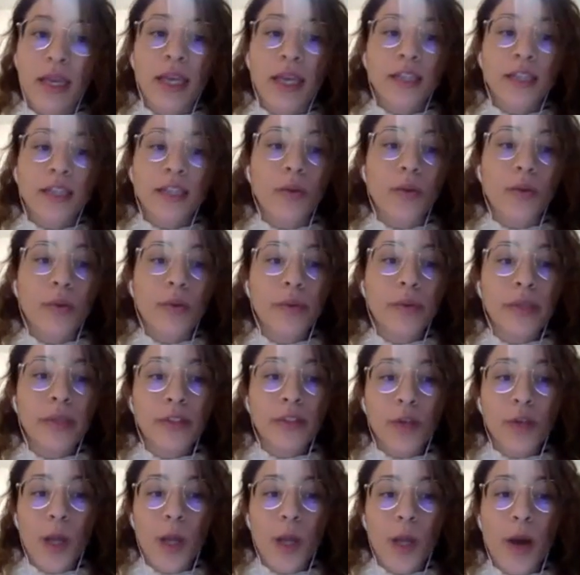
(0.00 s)
So when we
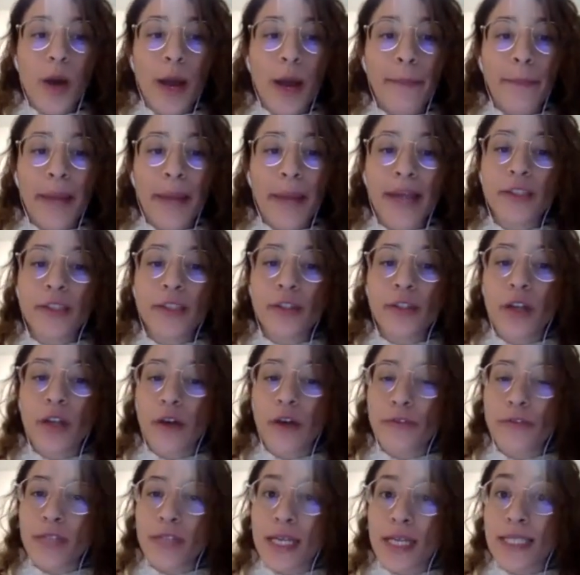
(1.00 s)
talk about a pattern
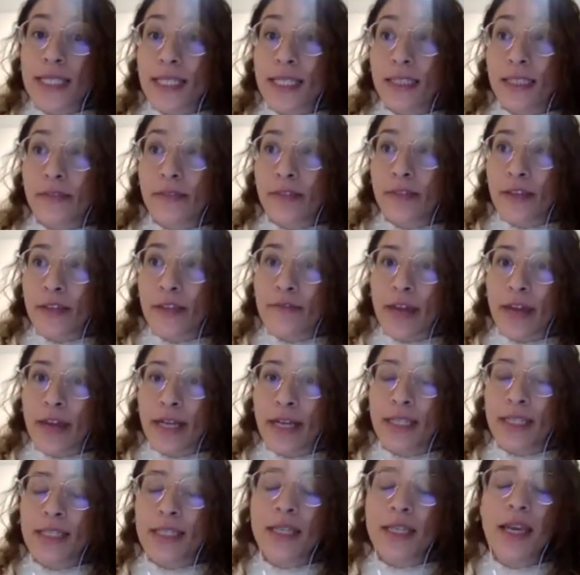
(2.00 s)
of successive
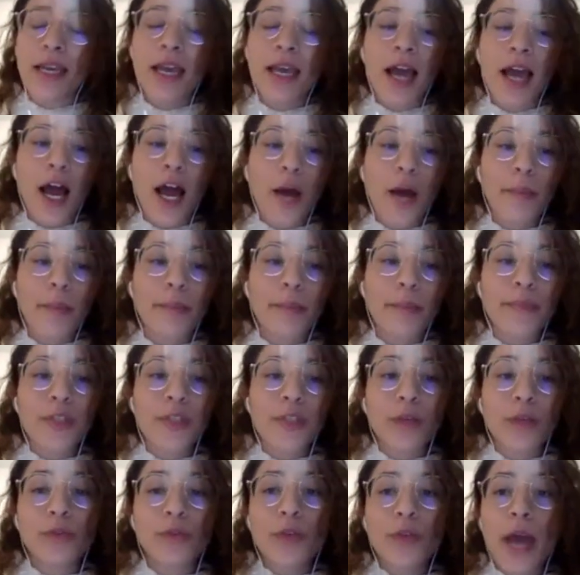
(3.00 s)
events,
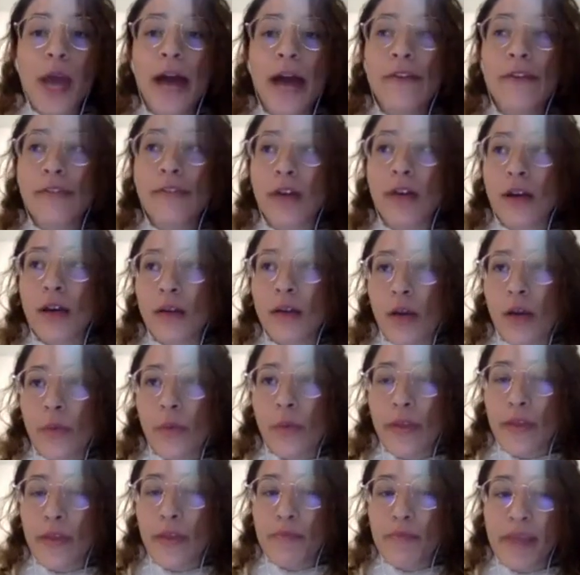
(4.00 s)
so to have a
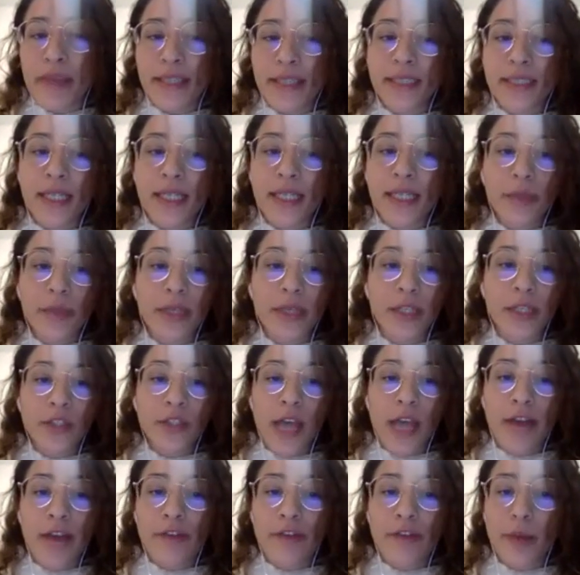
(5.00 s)
rhythm, basically, we need
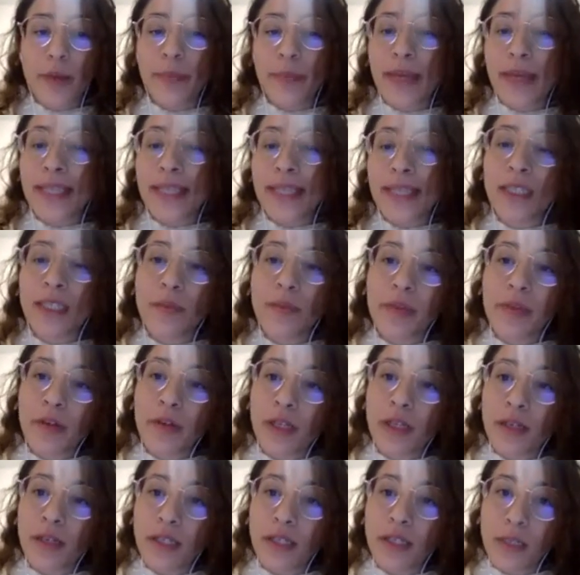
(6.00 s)
to have a basic
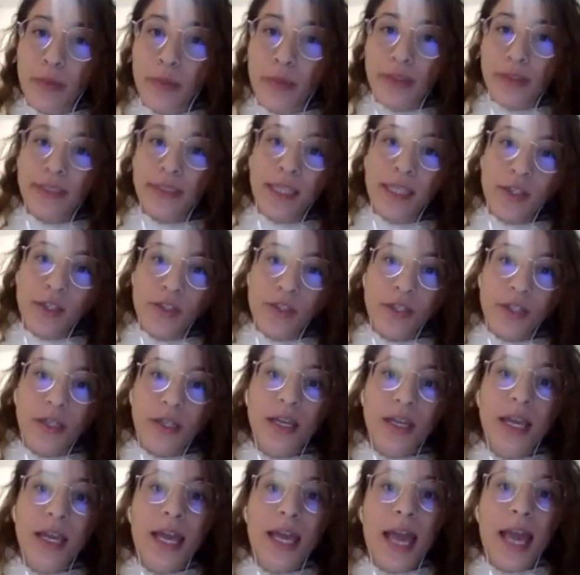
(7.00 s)
periodic pulsation.
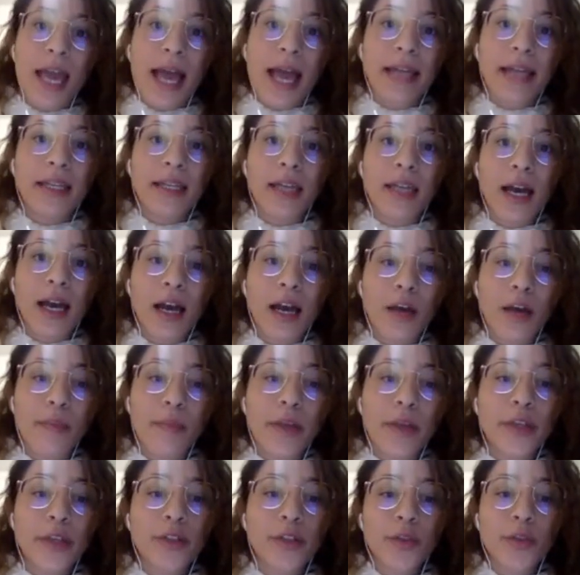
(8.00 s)
And
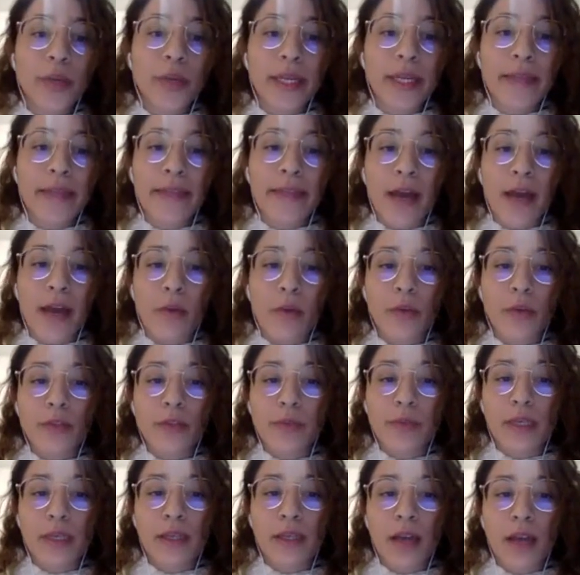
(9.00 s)
usually that would
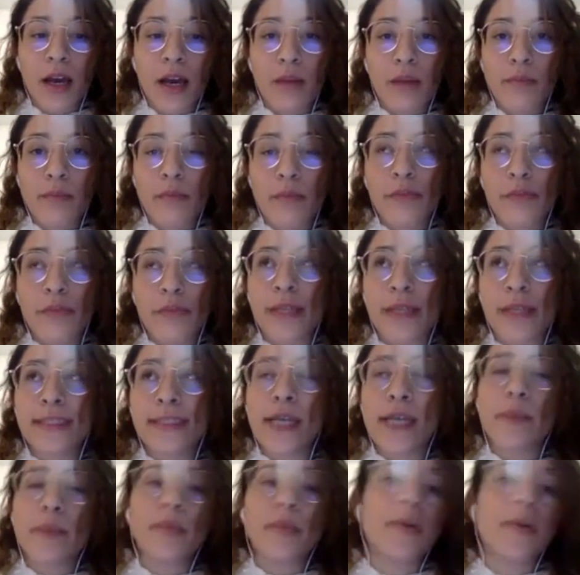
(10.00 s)
be, for
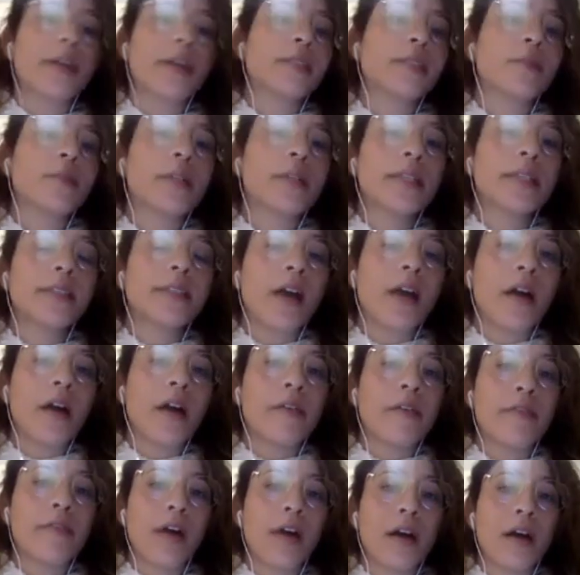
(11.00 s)
example, a series
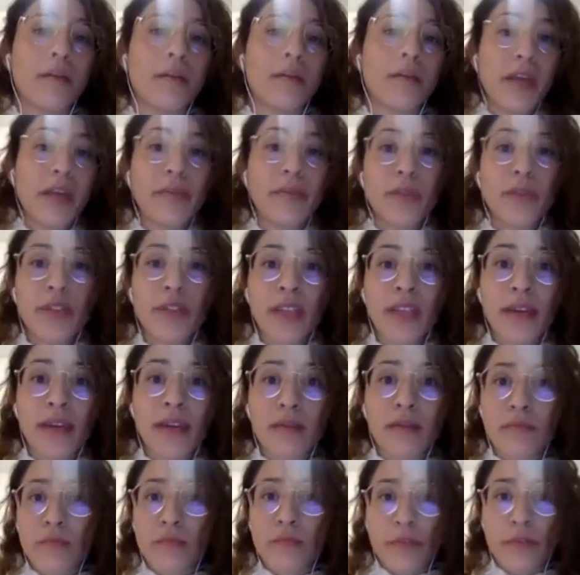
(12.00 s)
of, in music,
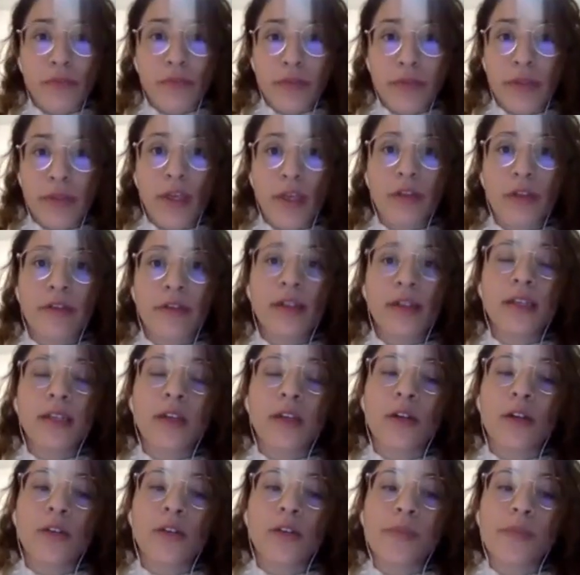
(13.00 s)
if you think of it,
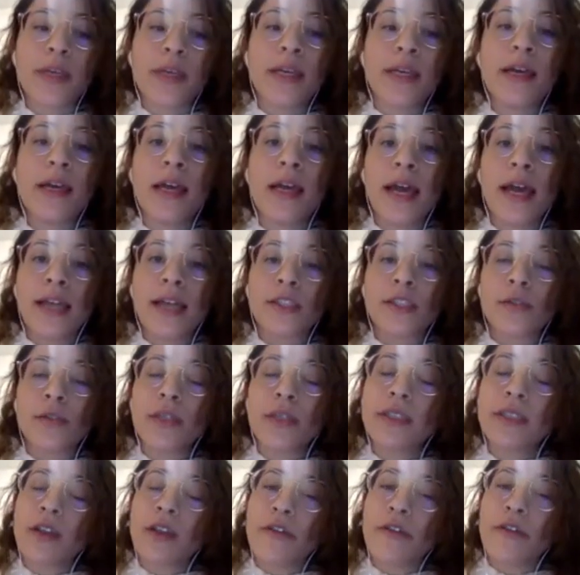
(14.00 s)
it could be a
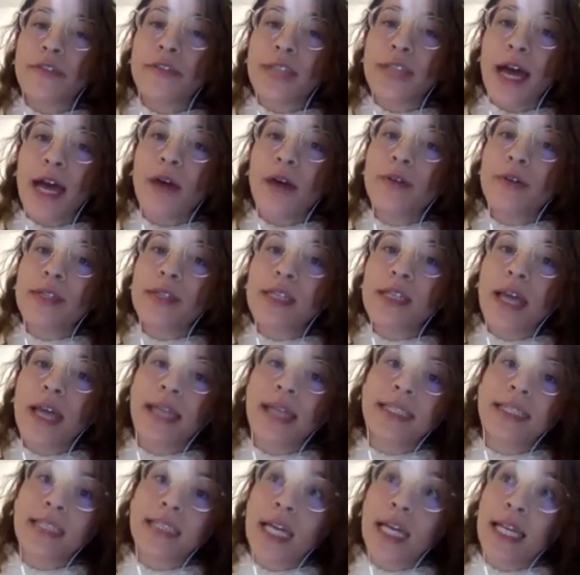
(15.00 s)
series of sounds
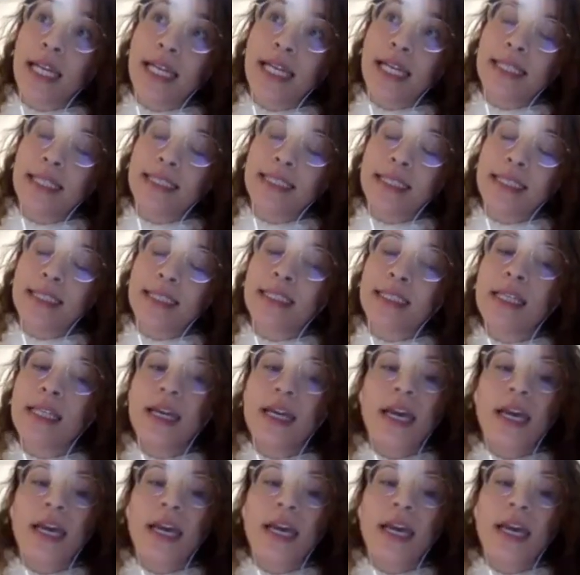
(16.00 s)
and silences.